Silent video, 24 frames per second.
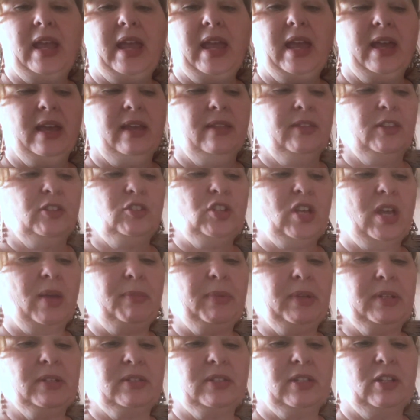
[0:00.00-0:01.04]
and the
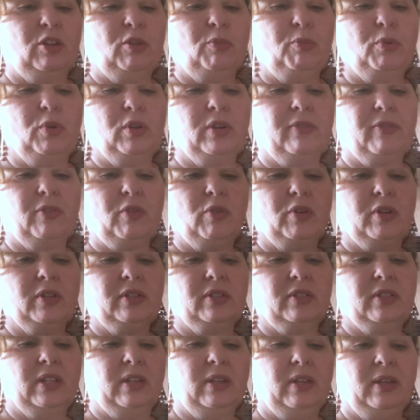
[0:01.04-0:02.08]
Champions steno Board, of
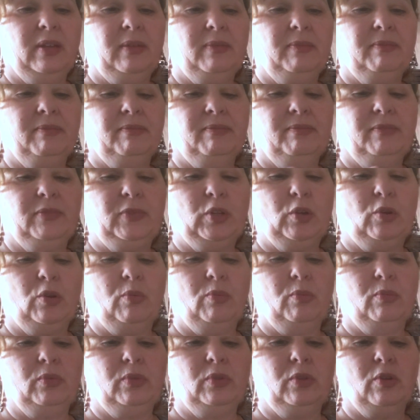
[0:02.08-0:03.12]
course, they
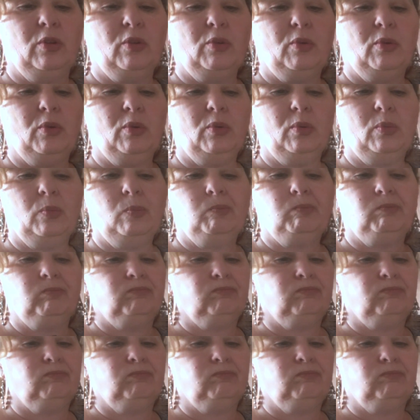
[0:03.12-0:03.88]
no, no